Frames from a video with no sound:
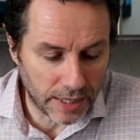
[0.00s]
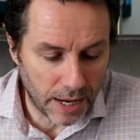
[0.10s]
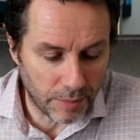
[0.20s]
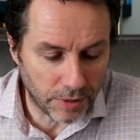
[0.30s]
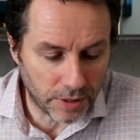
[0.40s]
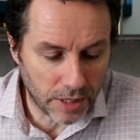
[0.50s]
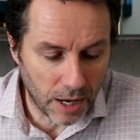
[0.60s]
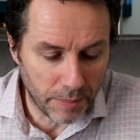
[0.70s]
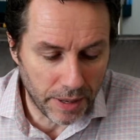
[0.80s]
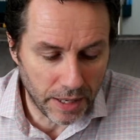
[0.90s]
and would
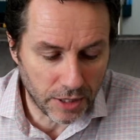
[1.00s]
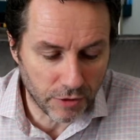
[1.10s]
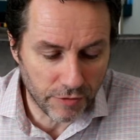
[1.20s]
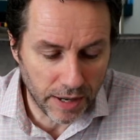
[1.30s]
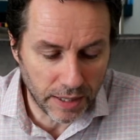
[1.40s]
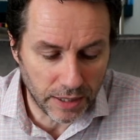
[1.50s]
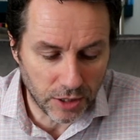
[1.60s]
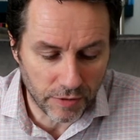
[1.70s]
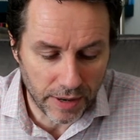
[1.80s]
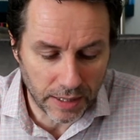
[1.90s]
come here to regularly
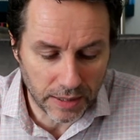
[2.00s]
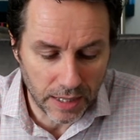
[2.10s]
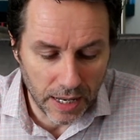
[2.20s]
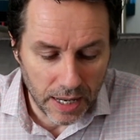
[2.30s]
direct,